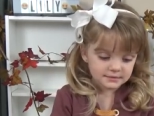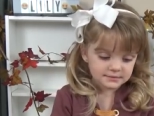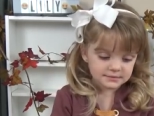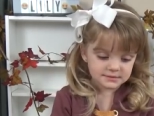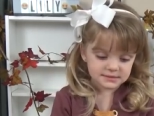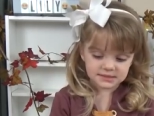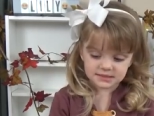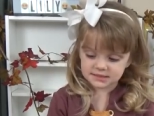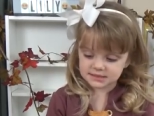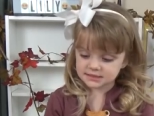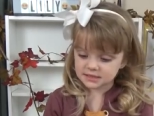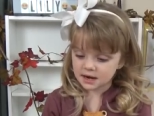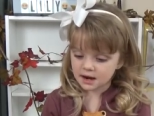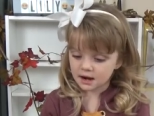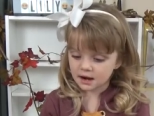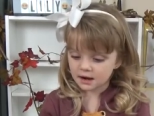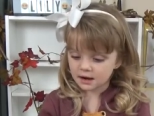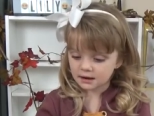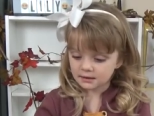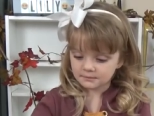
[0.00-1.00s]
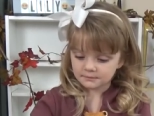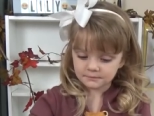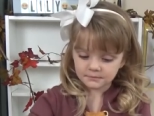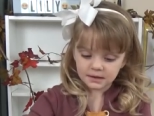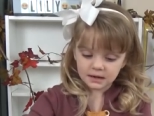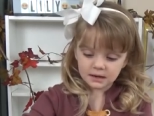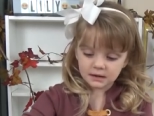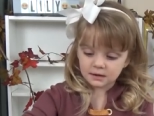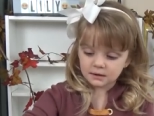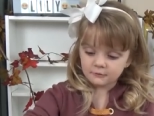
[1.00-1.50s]
some
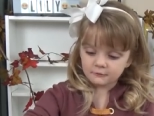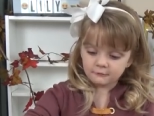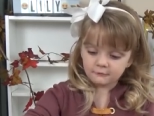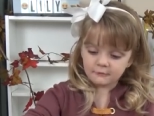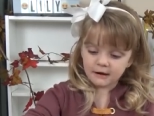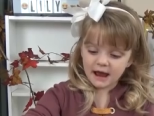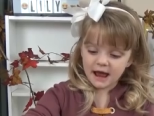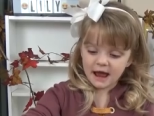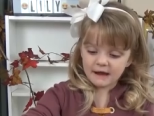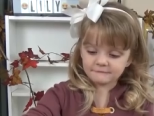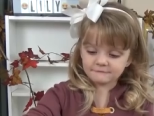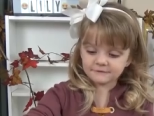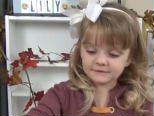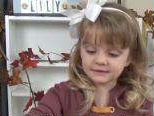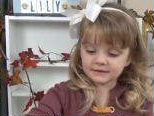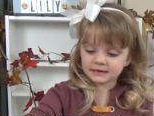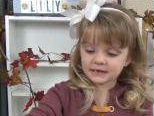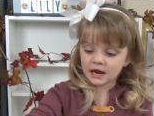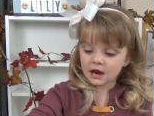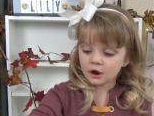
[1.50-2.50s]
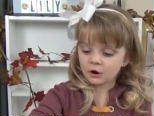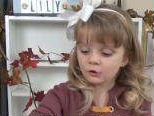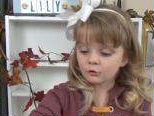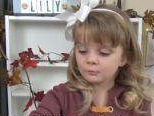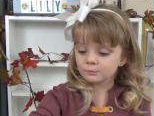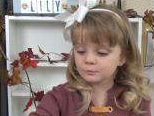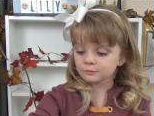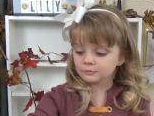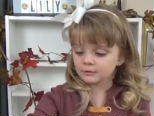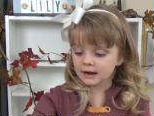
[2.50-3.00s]
laughing
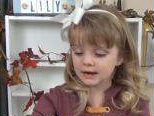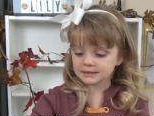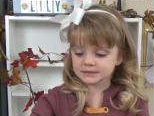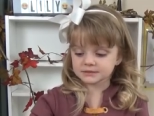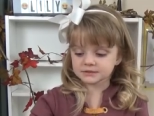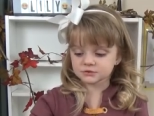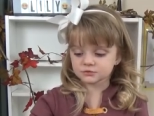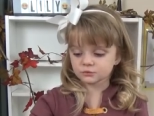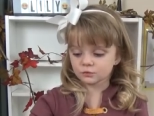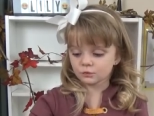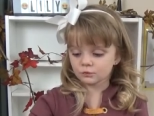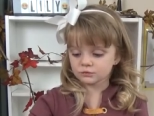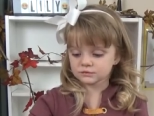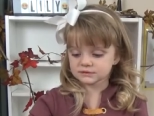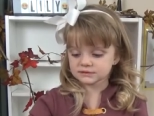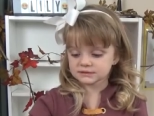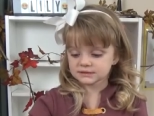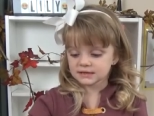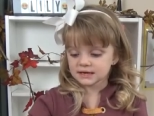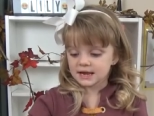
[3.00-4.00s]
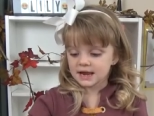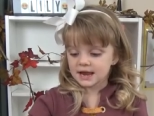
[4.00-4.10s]
toe pretzels,